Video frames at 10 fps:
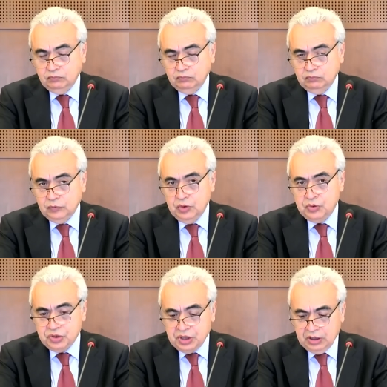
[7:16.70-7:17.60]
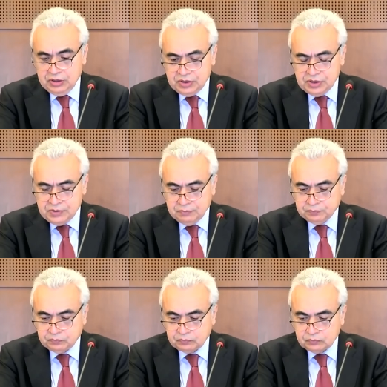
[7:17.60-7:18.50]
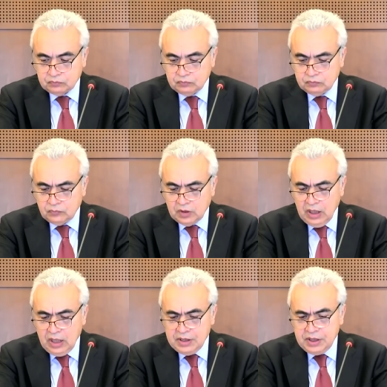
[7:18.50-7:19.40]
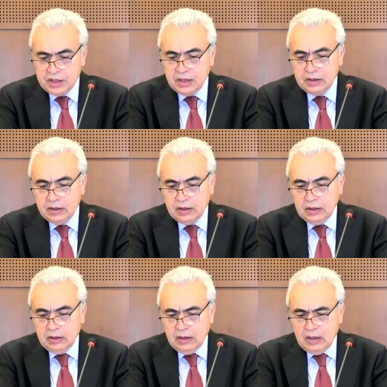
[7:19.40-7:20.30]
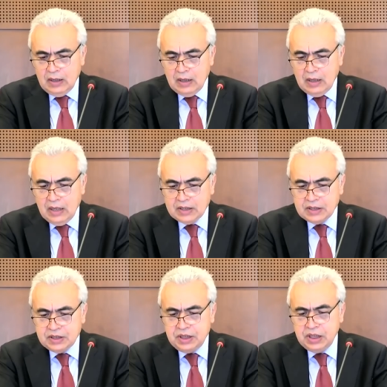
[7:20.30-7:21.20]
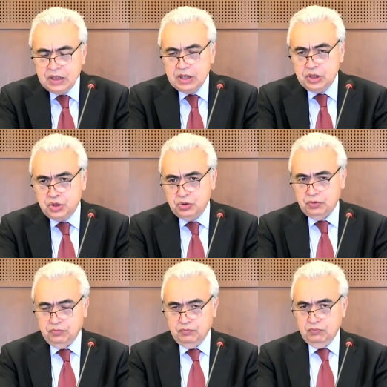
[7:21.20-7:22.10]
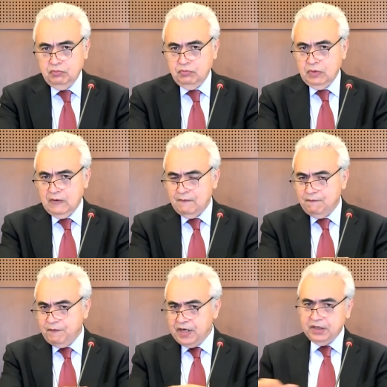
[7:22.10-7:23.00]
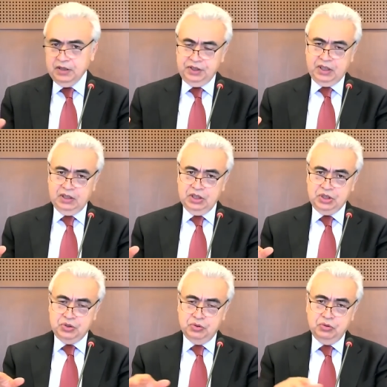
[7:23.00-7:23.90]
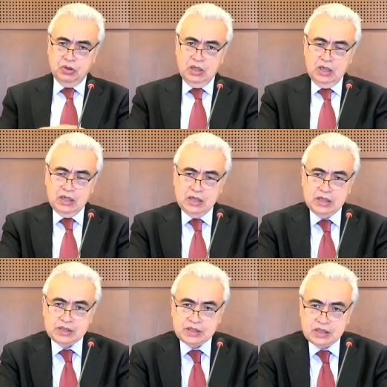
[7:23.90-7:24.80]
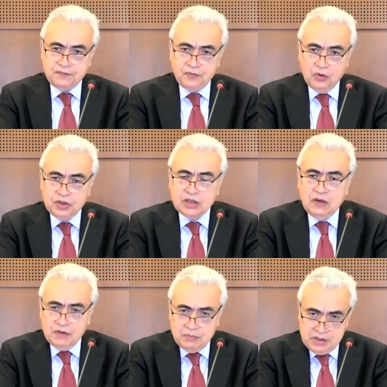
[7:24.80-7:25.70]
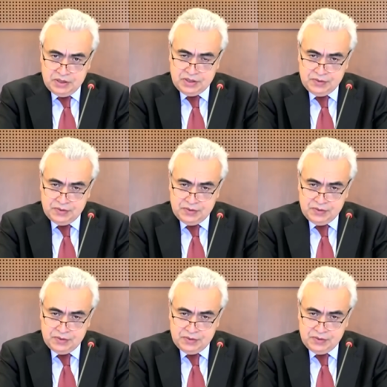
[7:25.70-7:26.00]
huge challenges. And here, a key issue, a very critical issue, is for the governments,